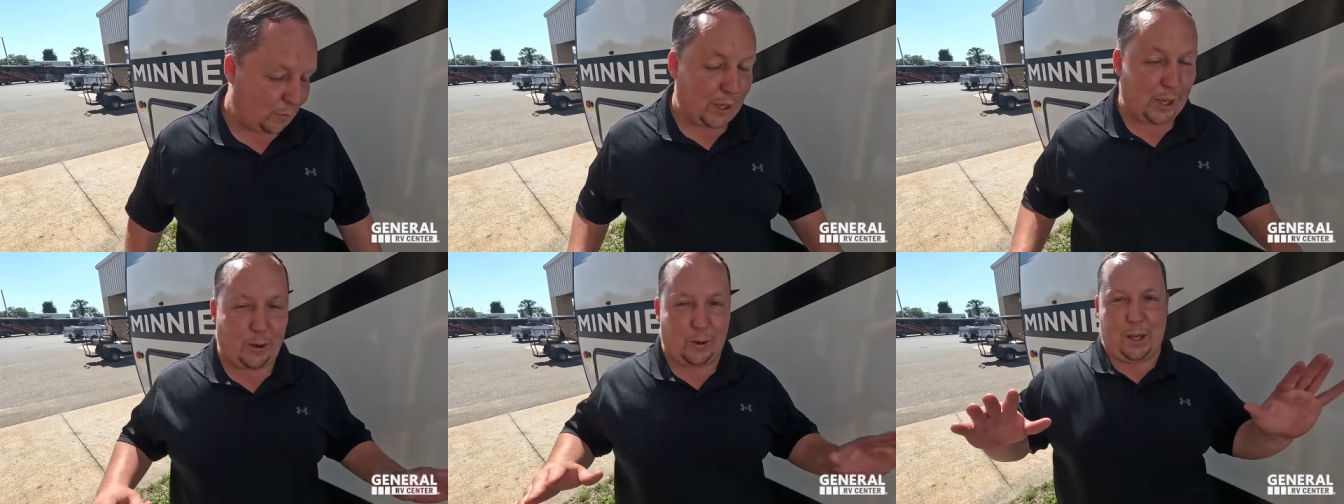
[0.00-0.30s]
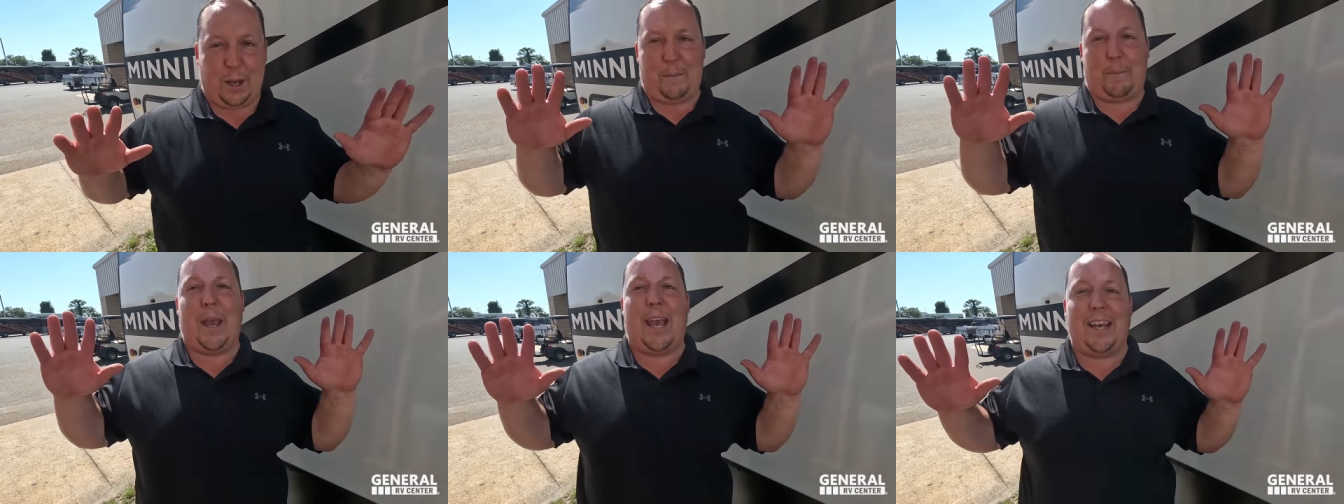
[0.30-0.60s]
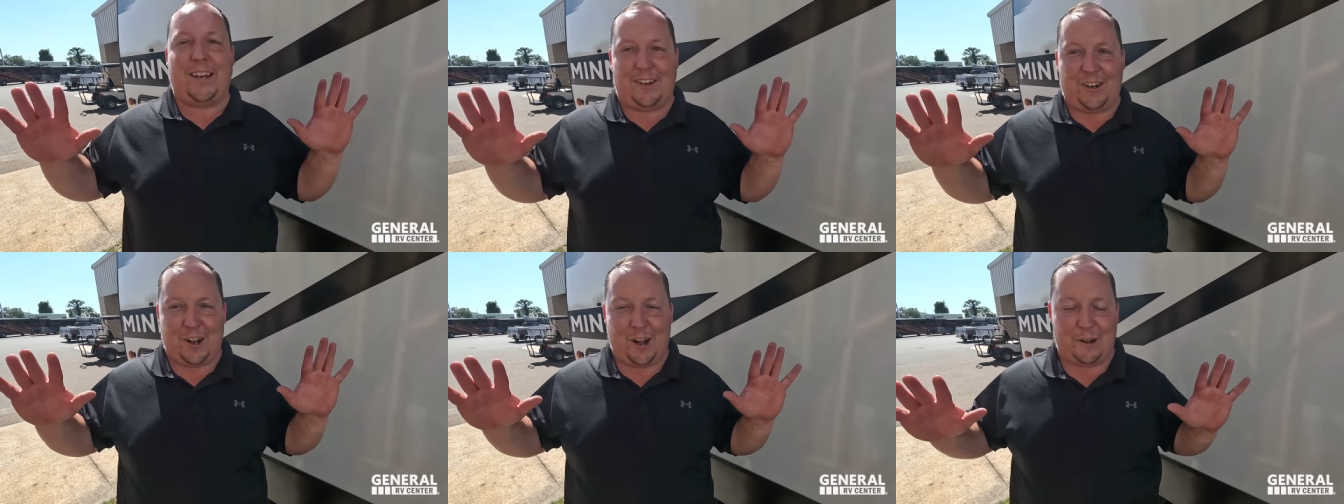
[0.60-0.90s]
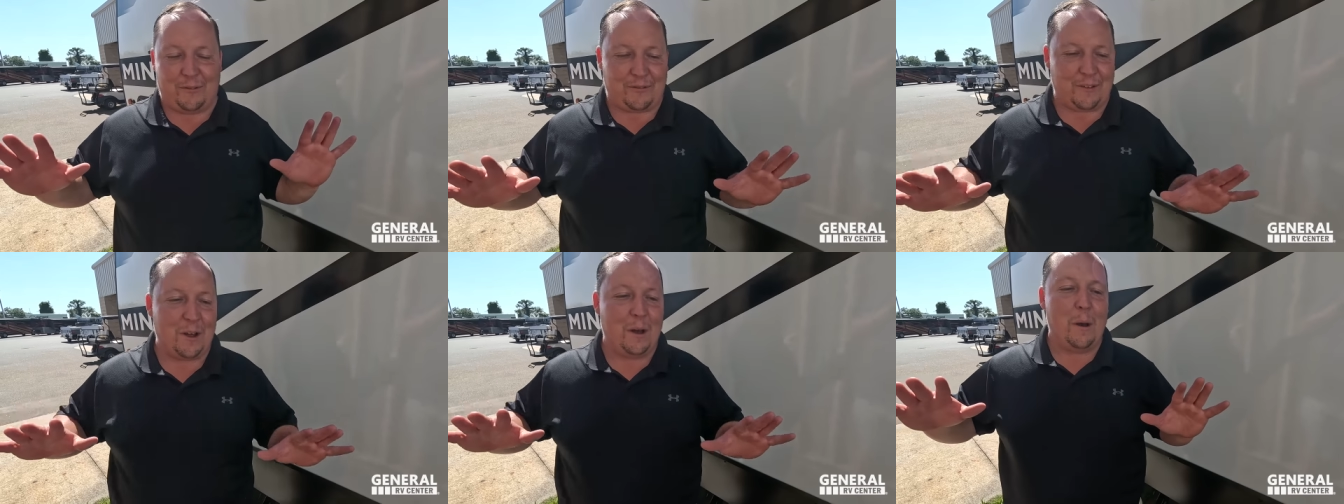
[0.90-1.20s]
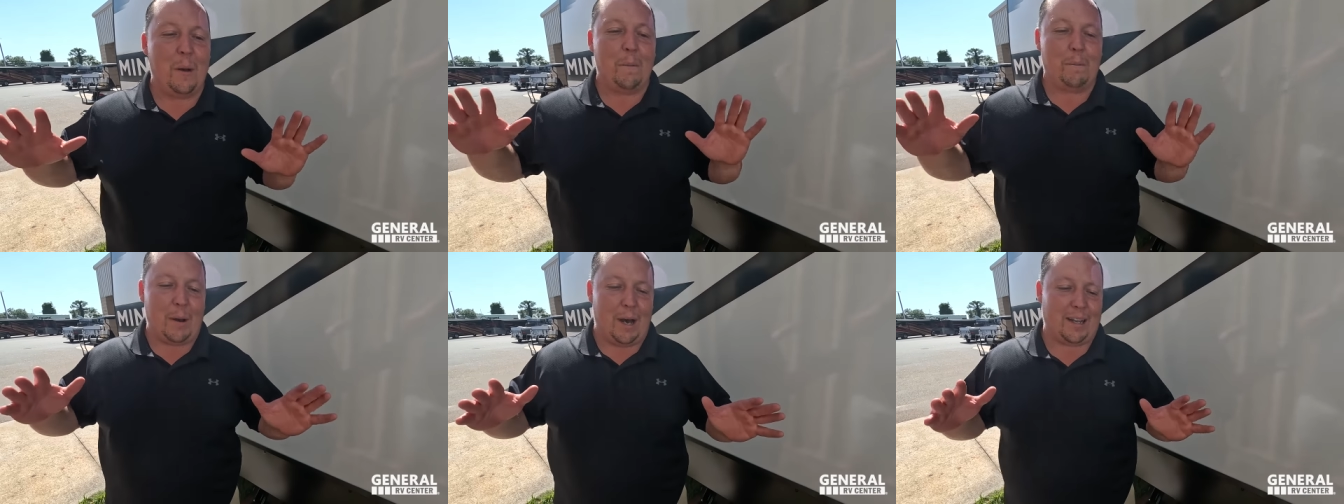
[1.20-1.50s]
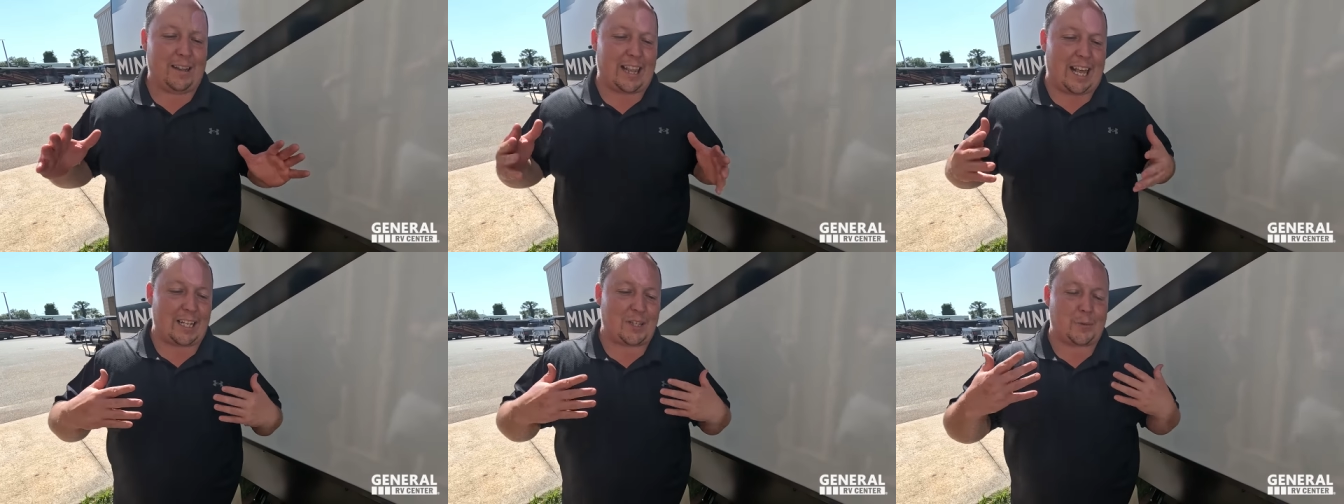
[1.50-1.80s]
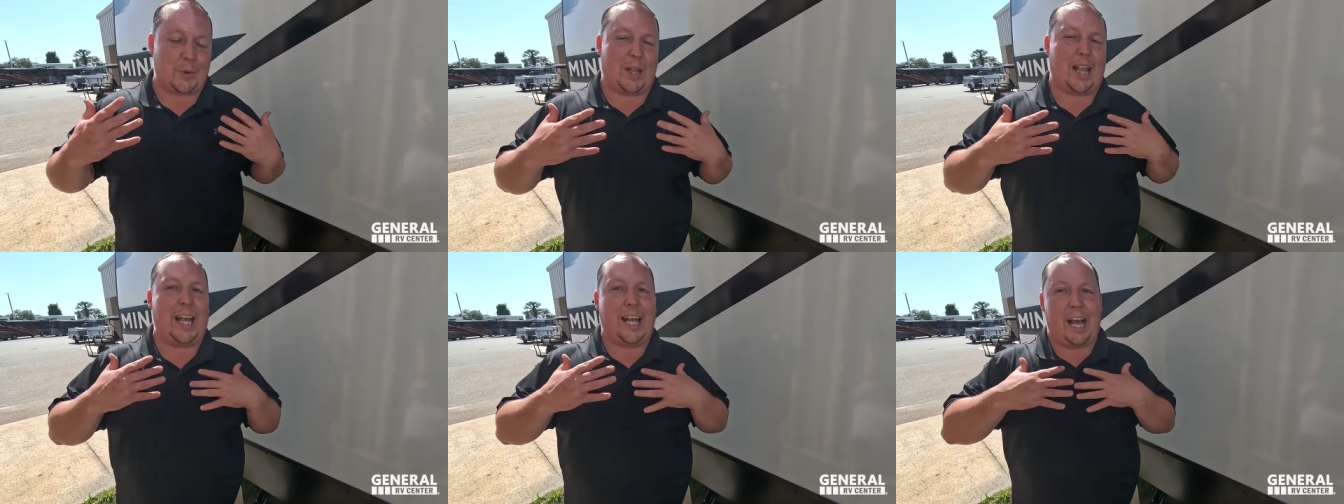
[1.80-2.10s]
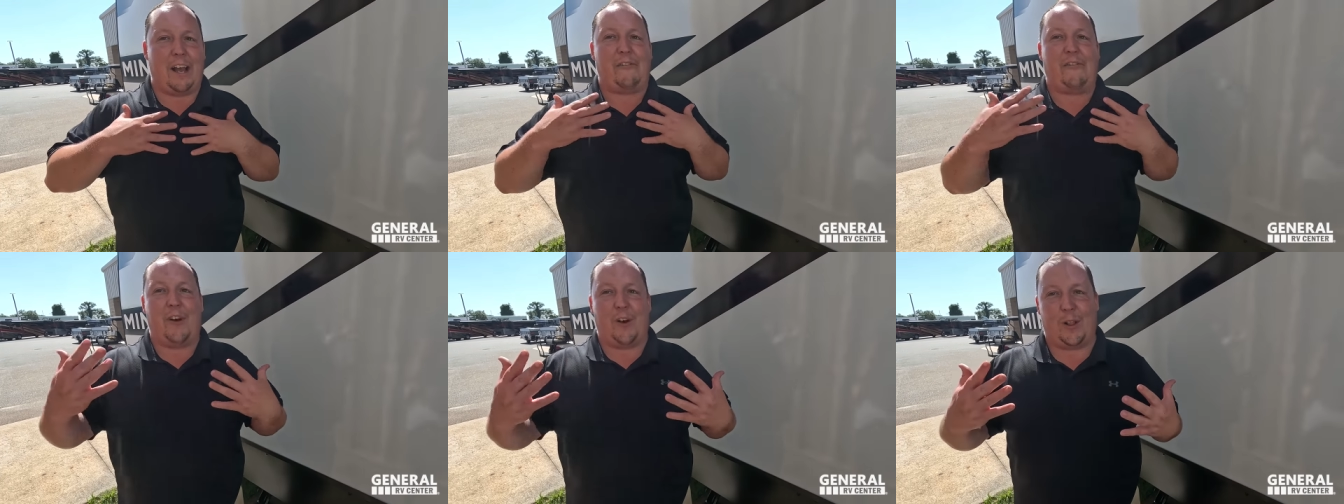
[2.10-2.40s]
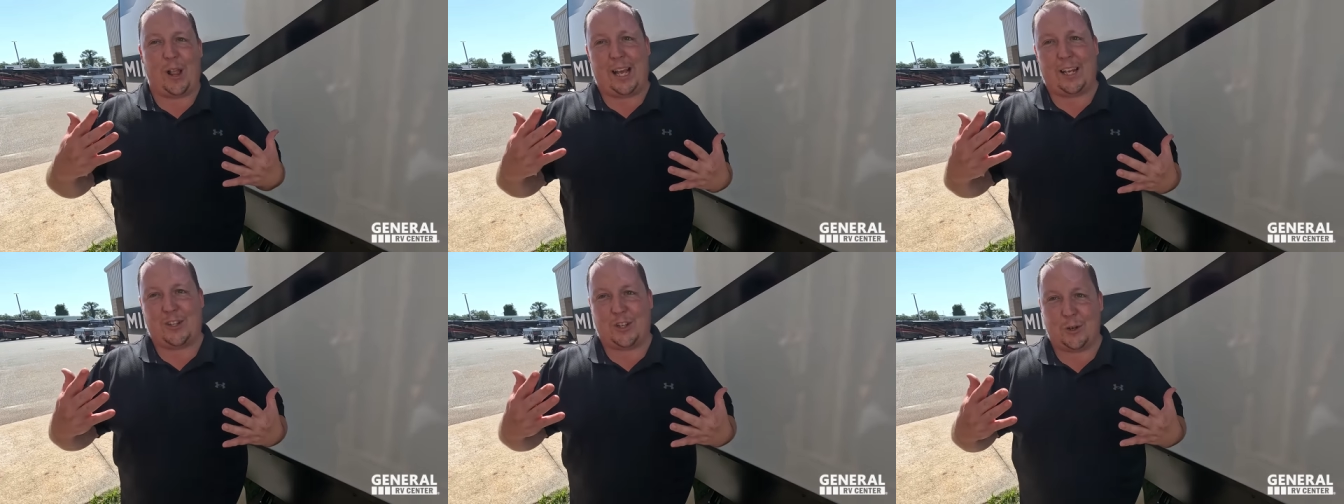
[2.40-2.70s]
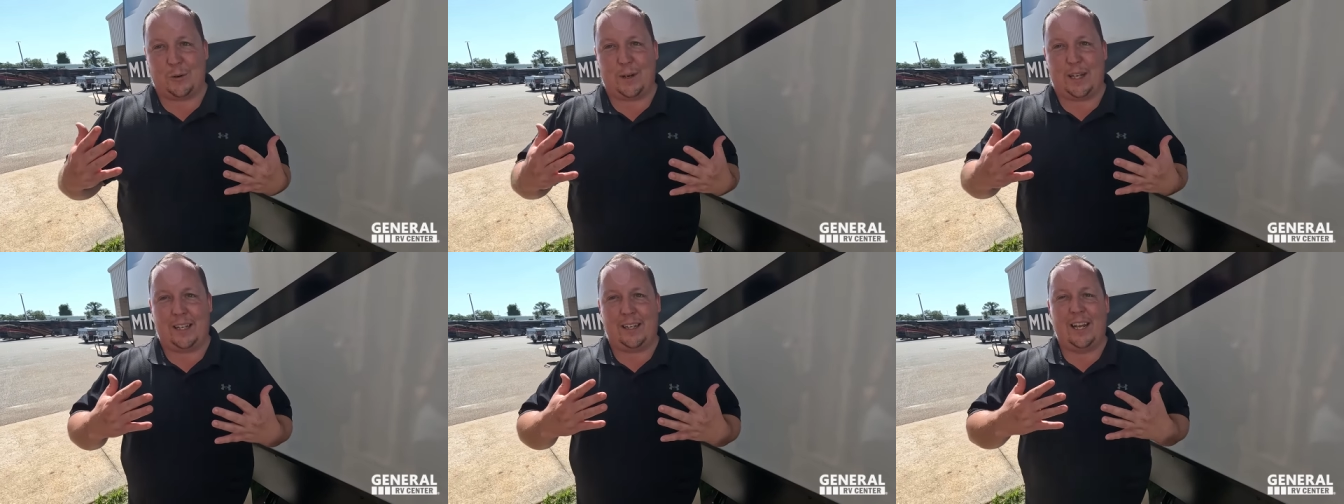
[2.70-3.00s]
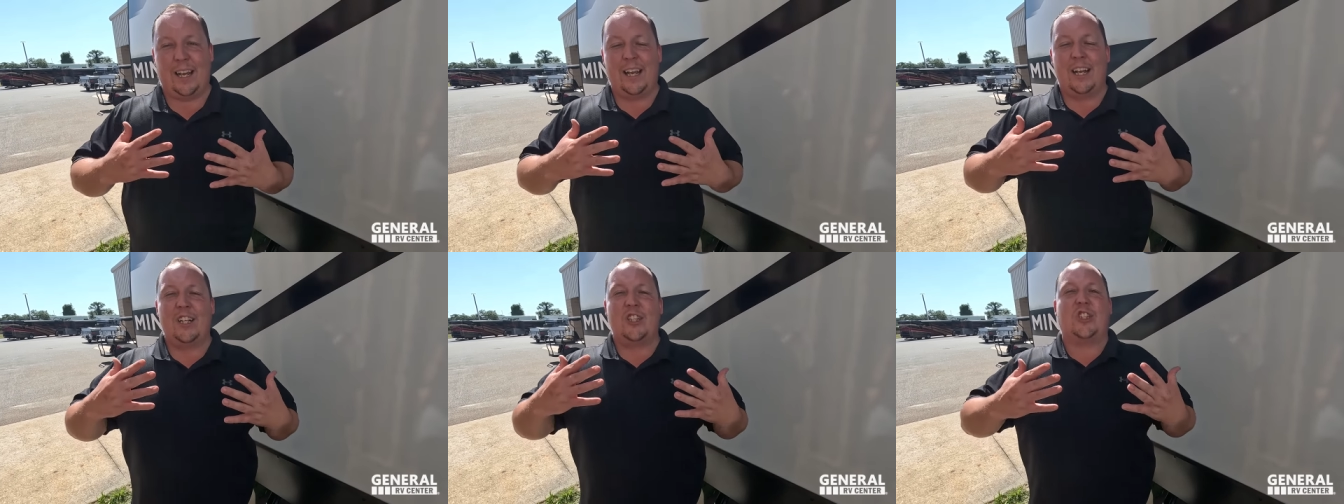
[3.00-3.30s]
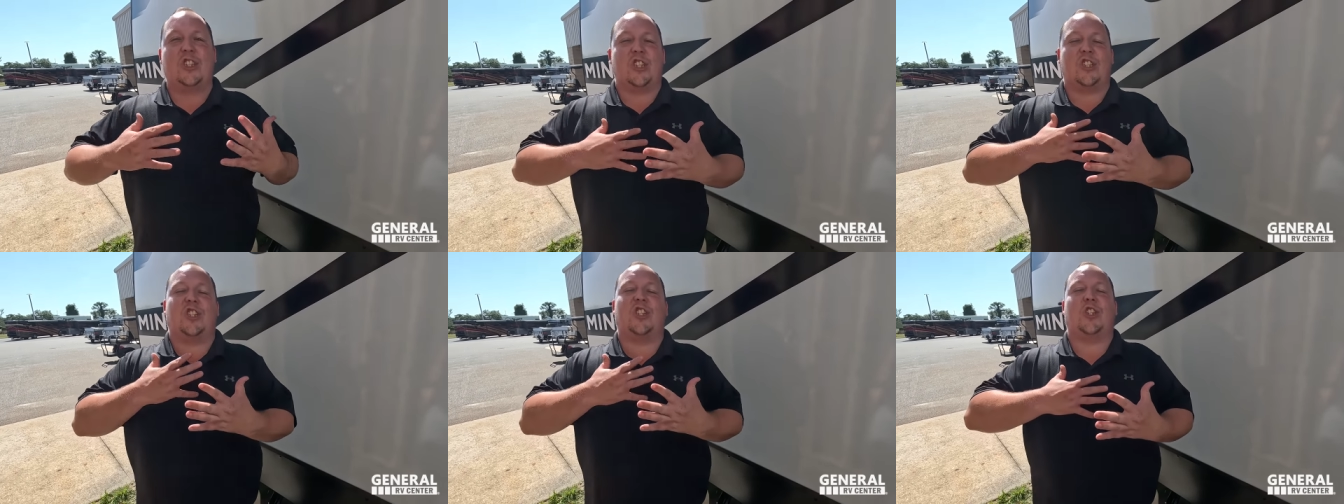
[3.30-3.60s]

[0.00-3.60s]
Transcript: We don't get paid enough, but that's what like I felt like doing. Right.